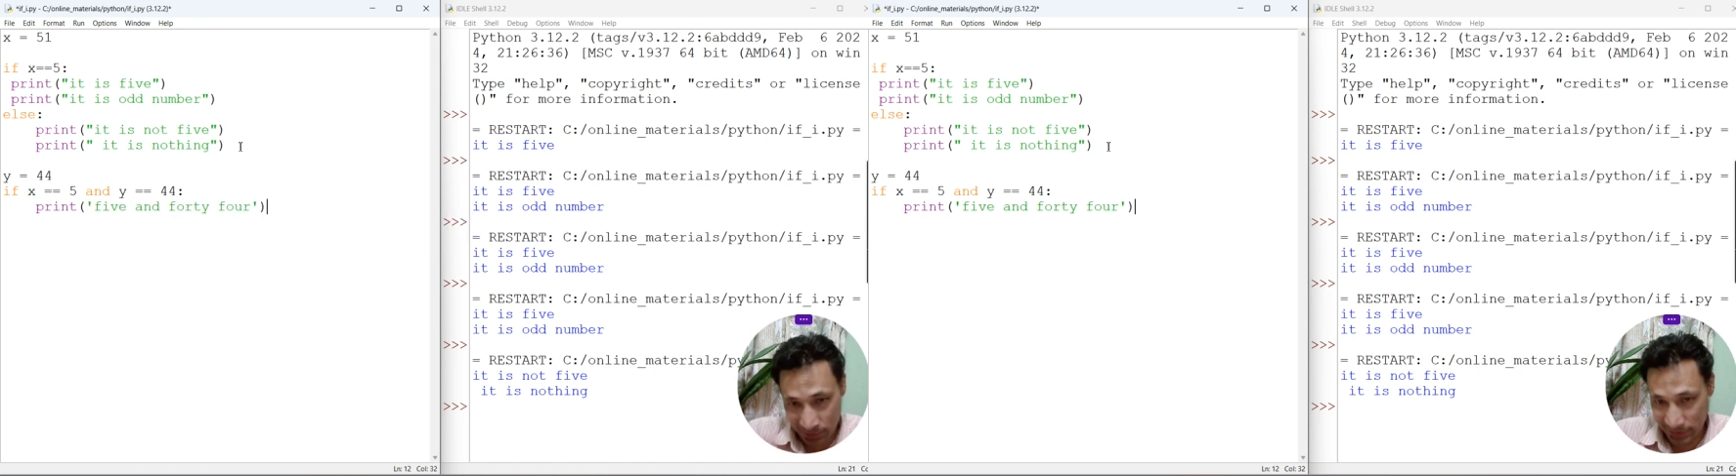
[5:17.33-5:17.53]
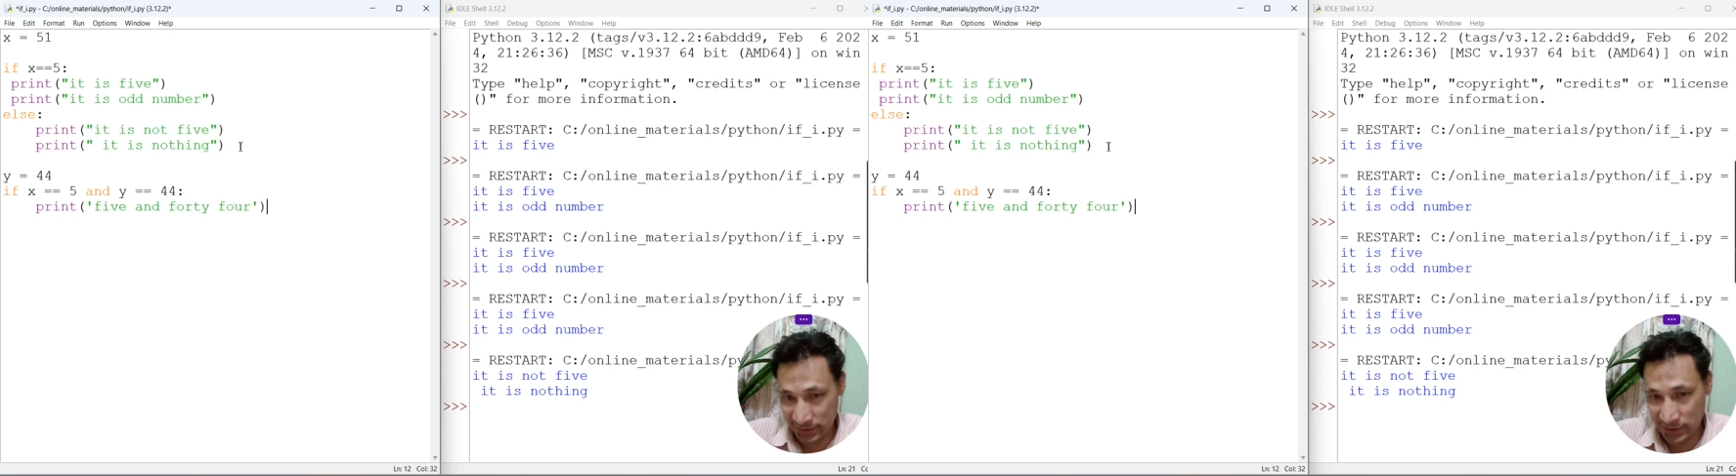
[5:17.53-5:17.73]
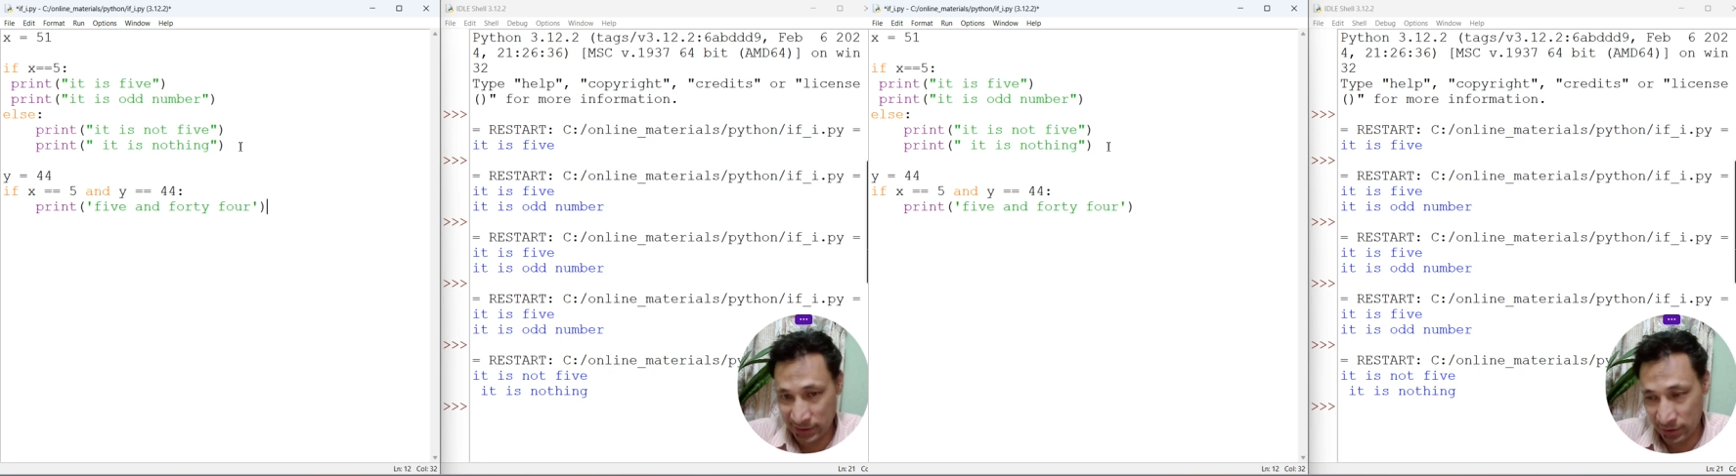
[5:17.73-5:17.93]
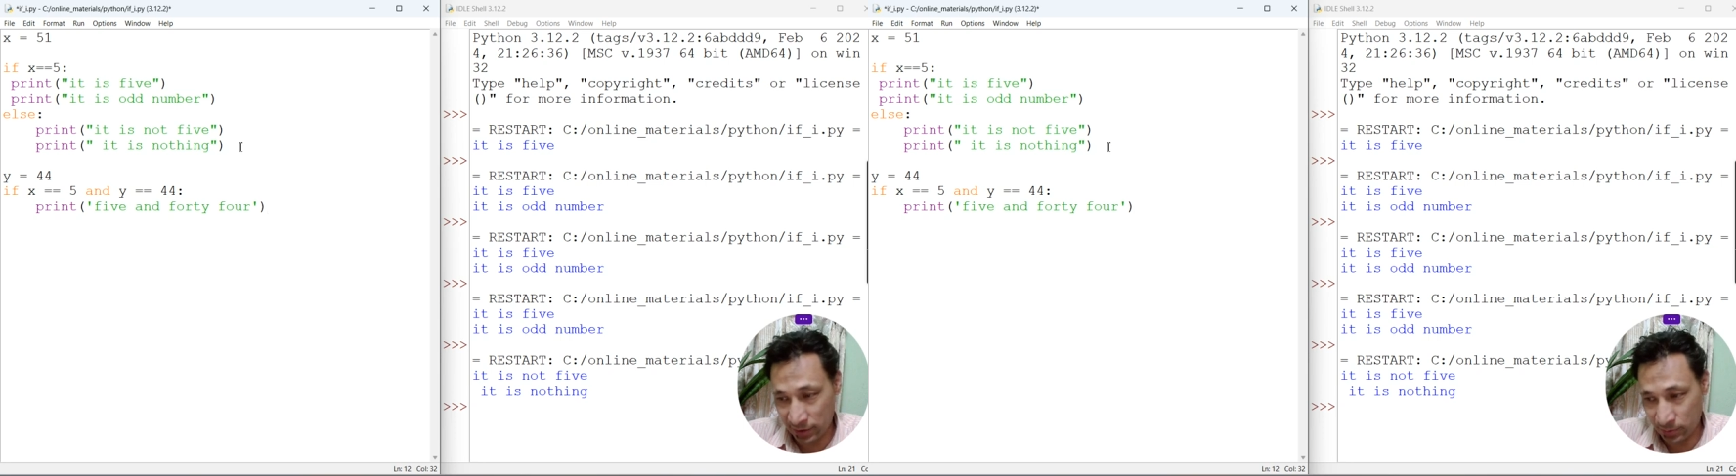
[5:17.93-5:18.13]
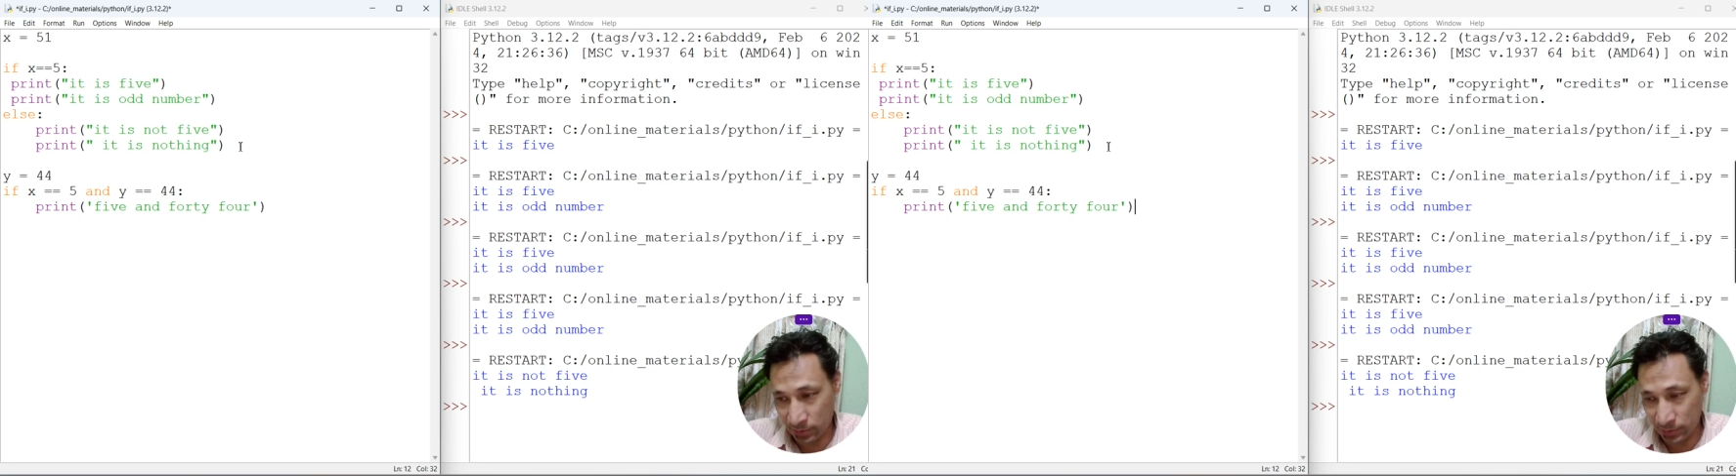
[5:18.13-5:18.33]
or in
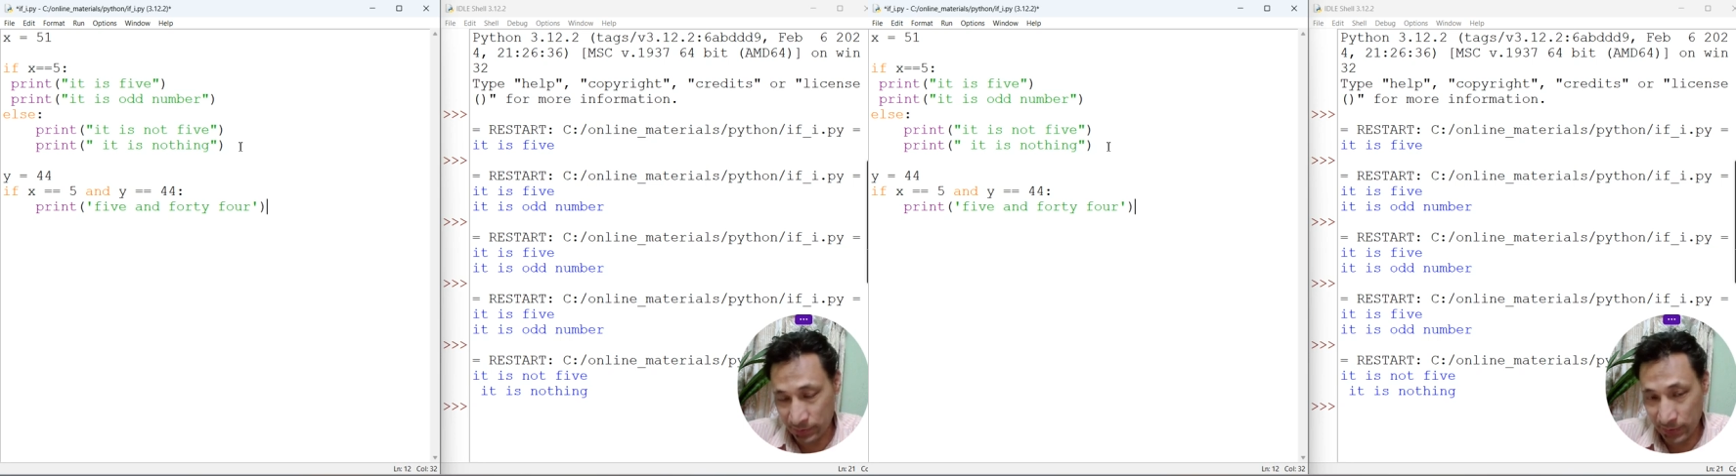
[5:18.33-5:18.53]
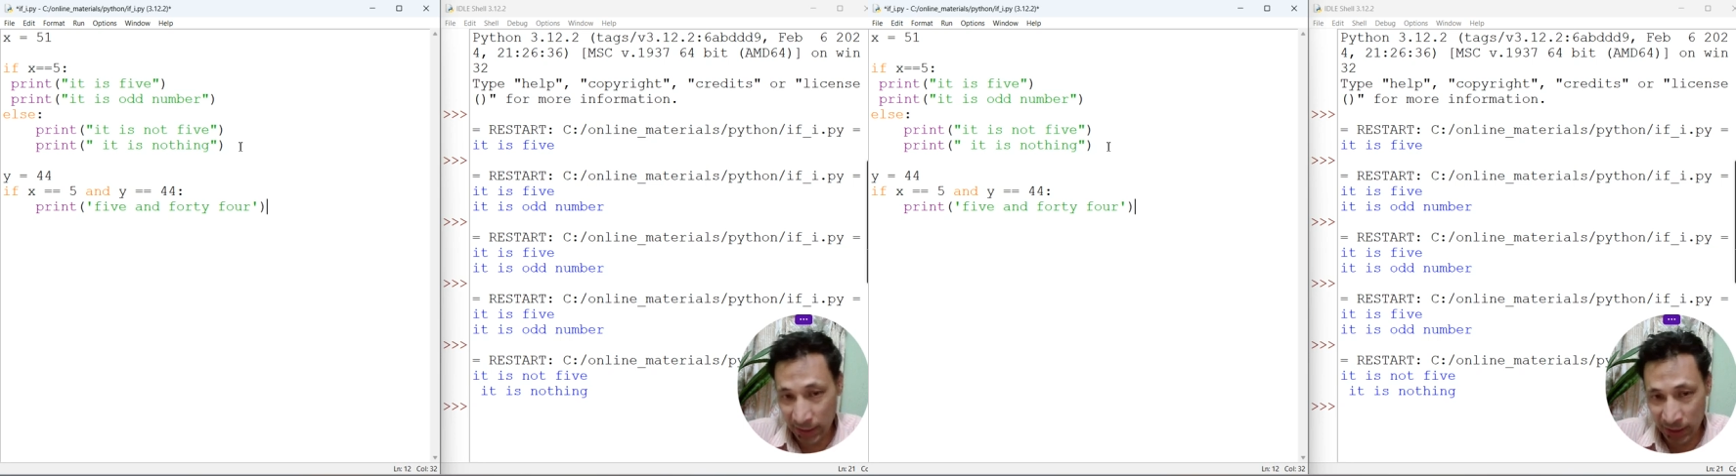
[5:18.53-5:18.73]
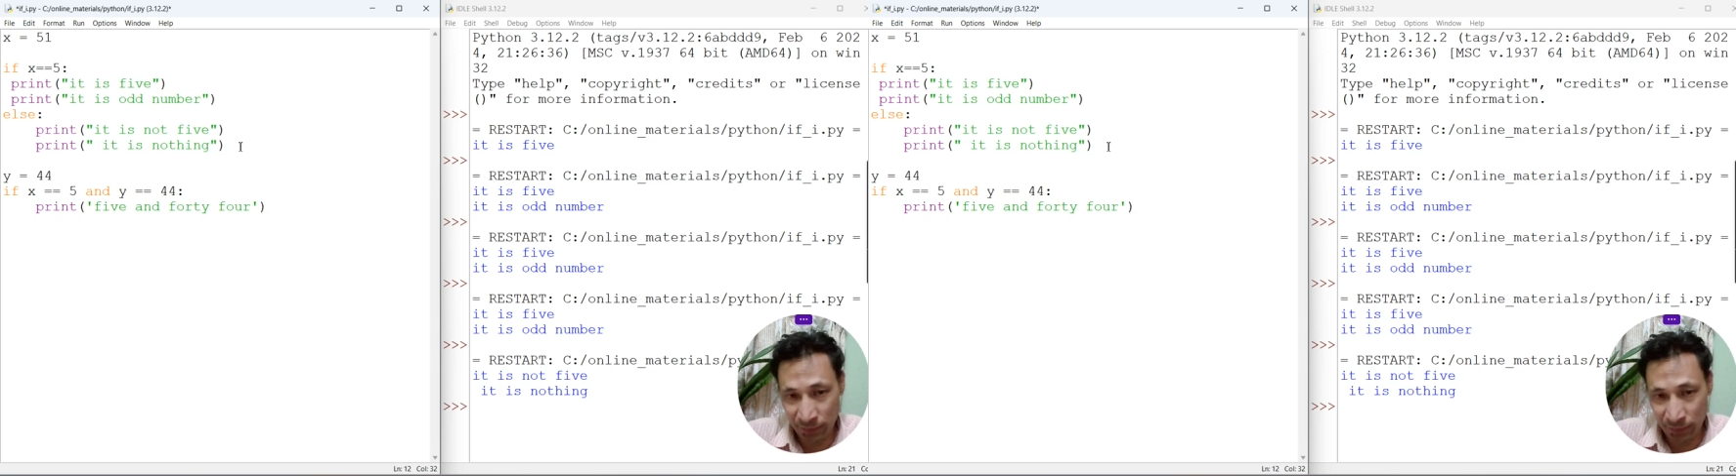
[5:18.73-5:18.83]
single quote.